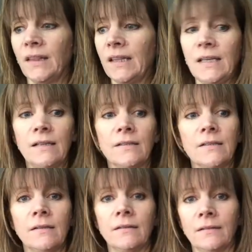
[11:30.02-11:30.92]

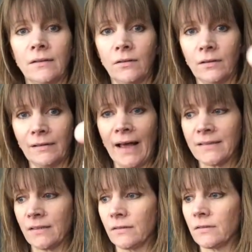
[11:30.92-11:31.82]
These little
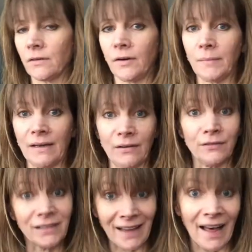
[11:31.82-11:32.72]
glasses are made out of
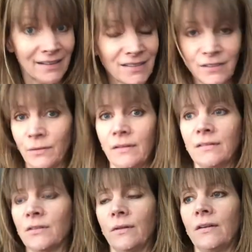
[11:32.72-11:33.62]
glass,
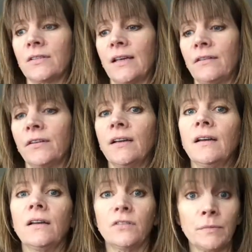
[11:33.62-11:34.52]
so they're safe.
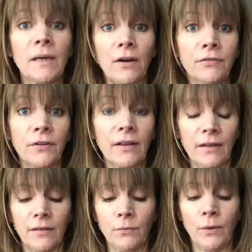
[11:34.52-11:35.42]
Just be careful
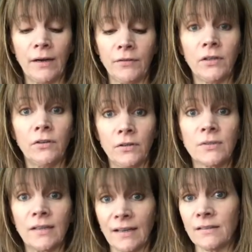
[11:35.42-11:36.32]
that whatever you're
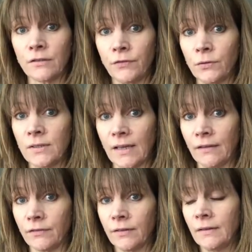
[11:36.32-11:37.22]
using is food
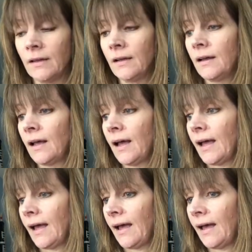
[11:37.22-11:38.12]
safe.
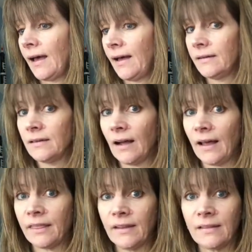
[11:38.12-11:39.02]
And
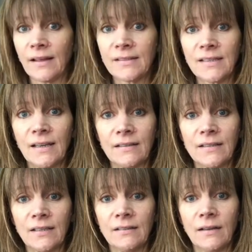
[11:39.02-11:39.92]
I think that's it.